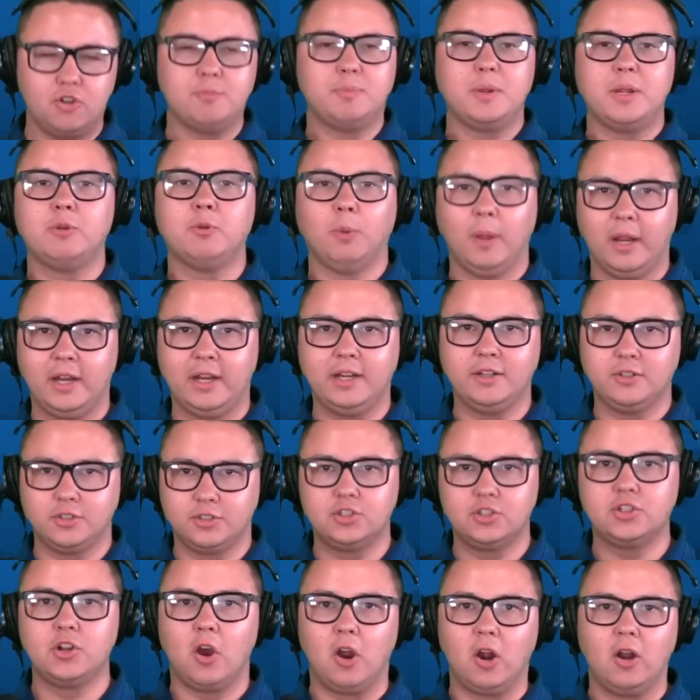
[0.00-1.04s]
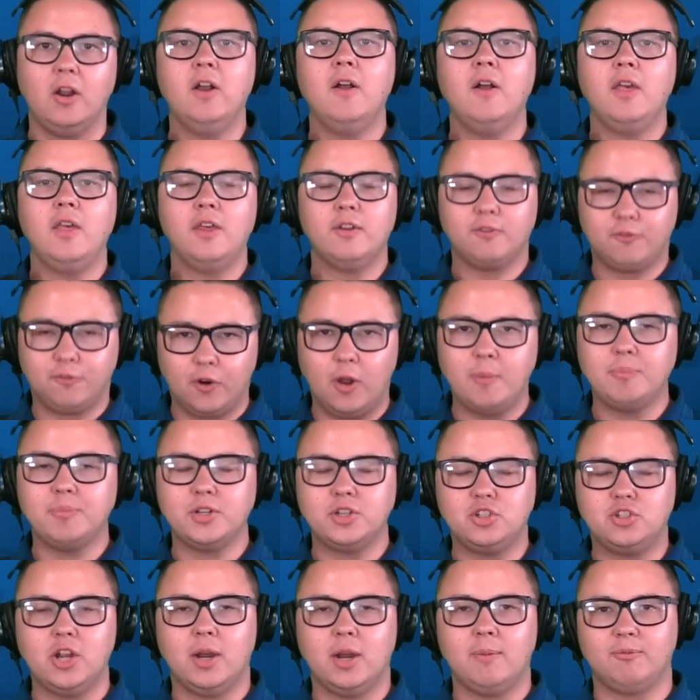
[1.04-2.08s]
be ready to start from the
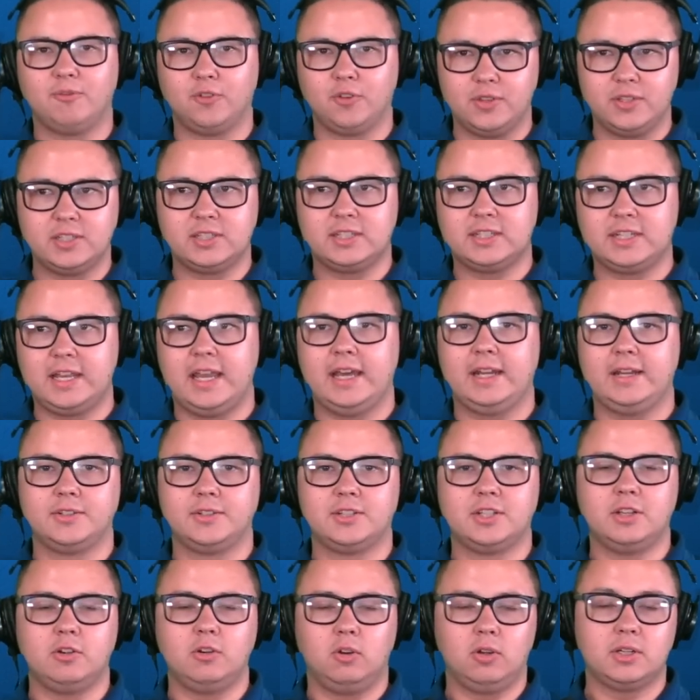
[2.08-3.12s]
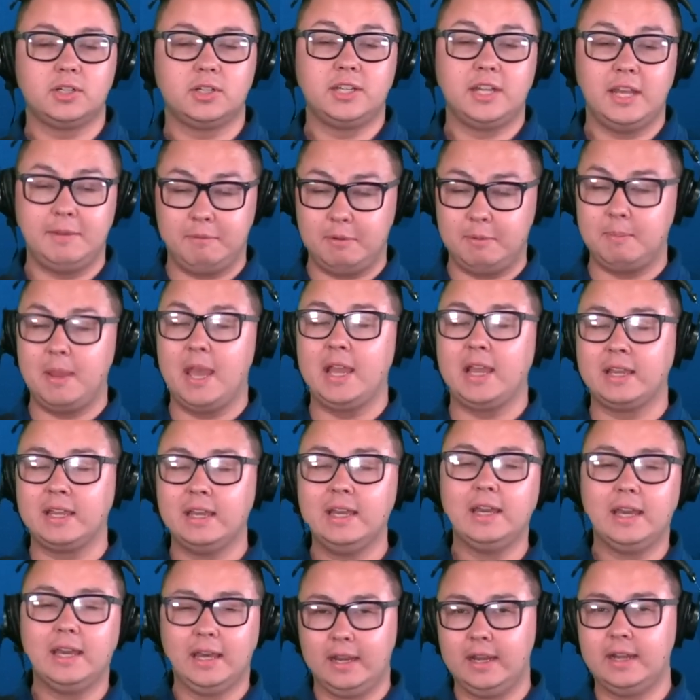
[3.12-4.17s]
jump for the Seattle Seahawks team and make
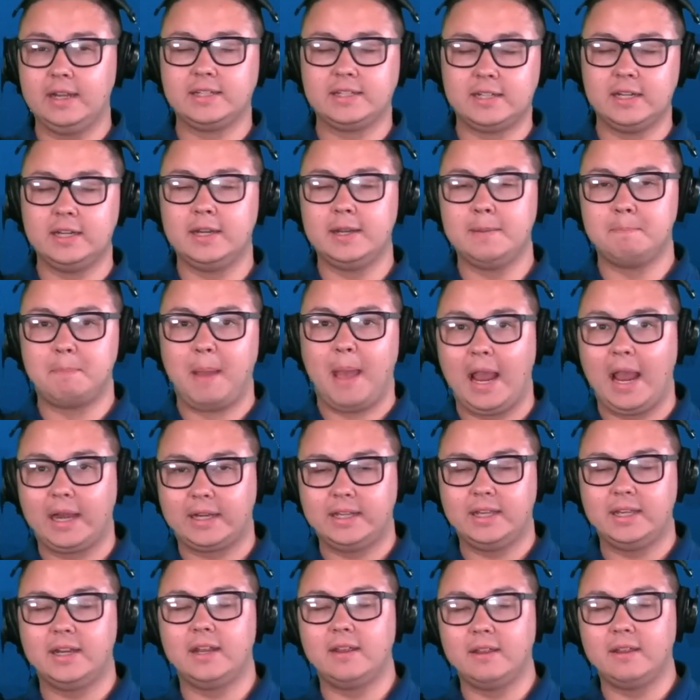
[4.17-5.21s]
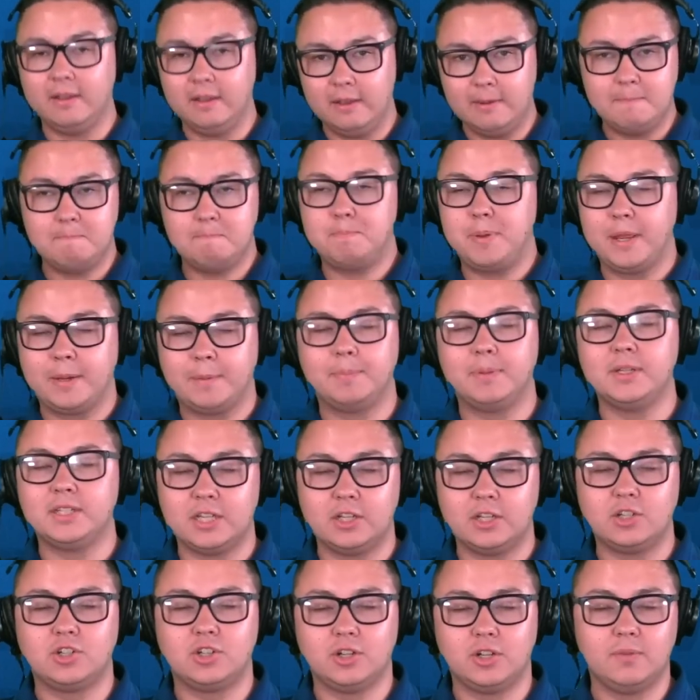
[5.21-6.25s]
an instant impact at a big
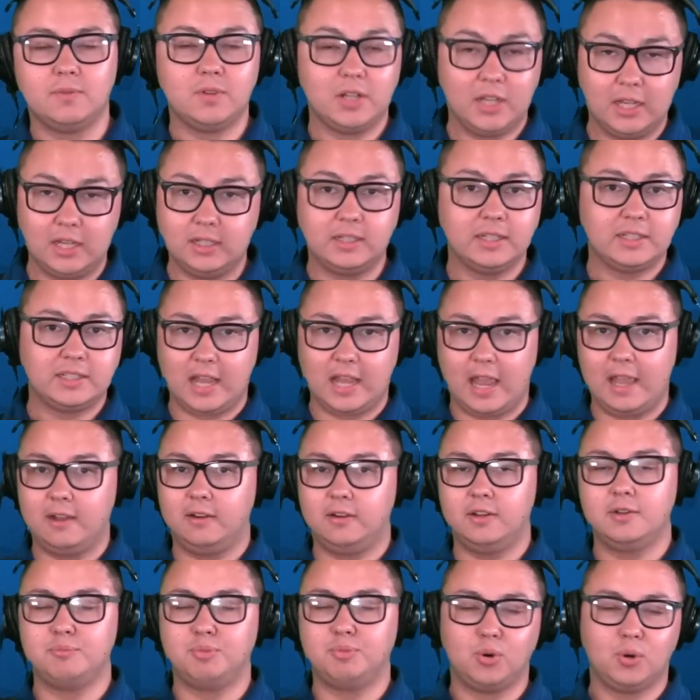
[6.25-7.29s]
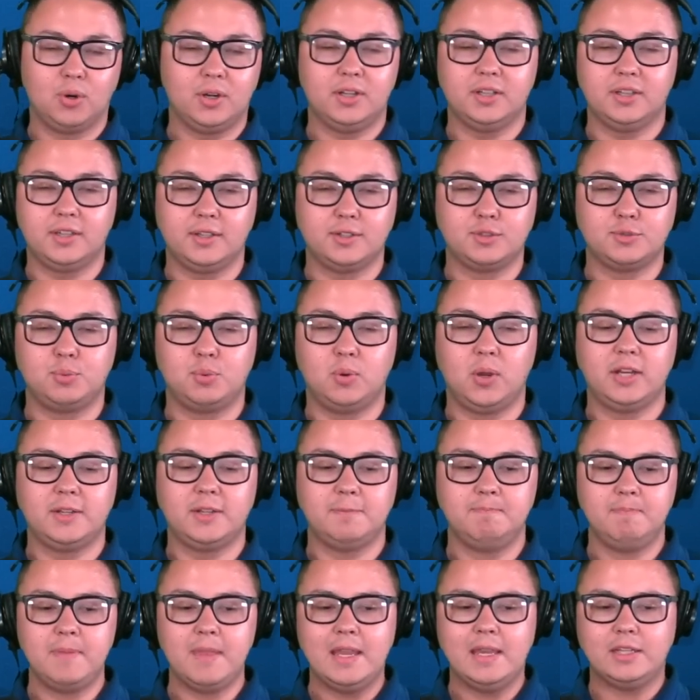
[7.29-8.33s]
position of need that's highly important at this point.
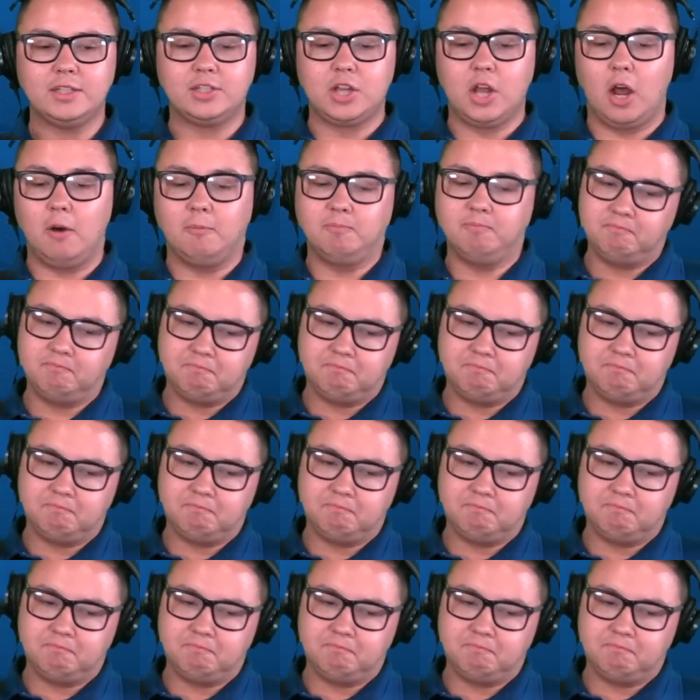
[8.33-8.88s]
So,